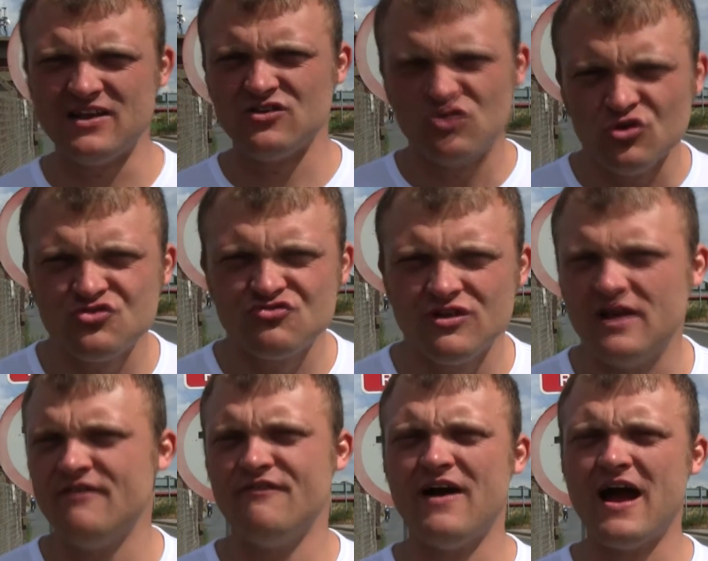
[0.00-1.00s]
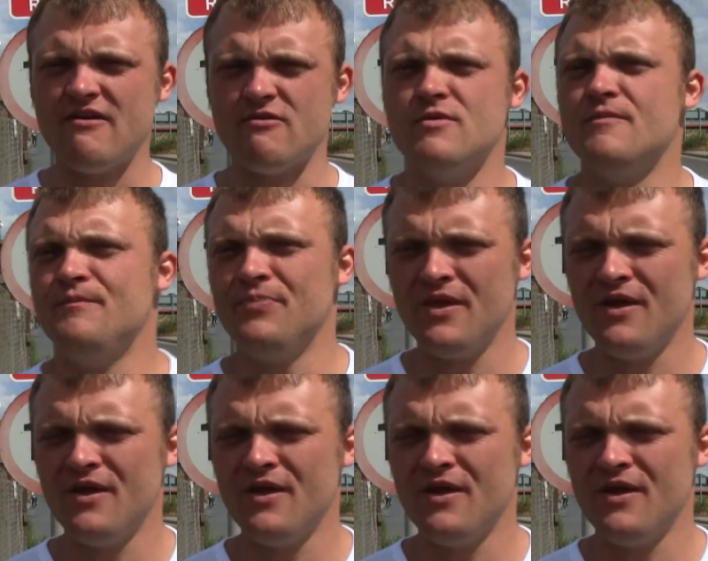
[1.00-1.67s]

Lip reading: industrial environment.